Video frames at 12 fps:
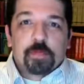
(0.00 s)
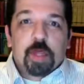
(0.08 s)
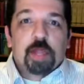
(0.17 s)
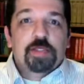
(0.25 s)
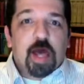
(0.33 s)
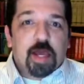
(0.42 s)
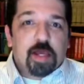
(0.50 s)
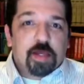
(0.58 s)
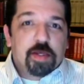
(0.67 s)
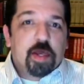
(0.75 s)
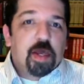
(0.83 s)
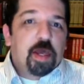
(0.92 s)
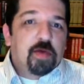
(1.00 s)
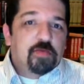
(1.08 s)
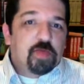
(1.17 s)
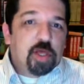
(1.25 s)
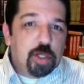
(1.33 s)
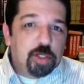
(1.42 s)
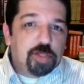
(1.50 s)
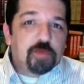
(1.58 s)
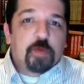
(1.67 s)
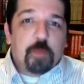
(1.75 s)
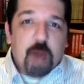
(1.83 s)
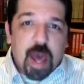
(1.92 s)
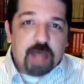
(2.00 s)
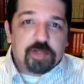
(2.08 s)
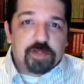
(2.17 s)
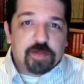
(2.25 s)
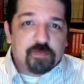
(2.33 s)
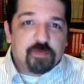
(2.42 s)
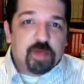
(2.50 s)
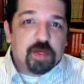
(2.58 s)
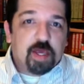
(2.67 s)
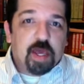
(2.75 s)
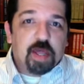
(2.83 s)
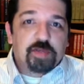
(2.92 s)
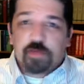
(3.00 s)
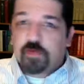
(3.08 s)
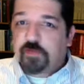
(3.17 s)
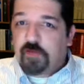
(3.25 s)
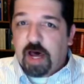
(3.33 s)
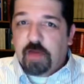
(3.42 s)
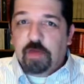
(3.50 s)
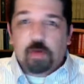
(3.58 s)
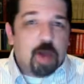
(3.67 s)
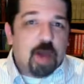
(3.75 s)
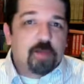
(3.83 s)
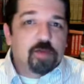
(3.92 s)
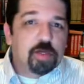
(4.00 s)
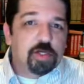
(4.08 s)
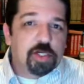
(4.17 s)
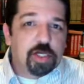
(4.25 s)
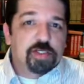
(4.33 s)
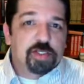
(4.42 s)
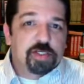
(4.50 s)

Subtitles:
Second, if the use of the passive indicates that the Father, rather than Jesus,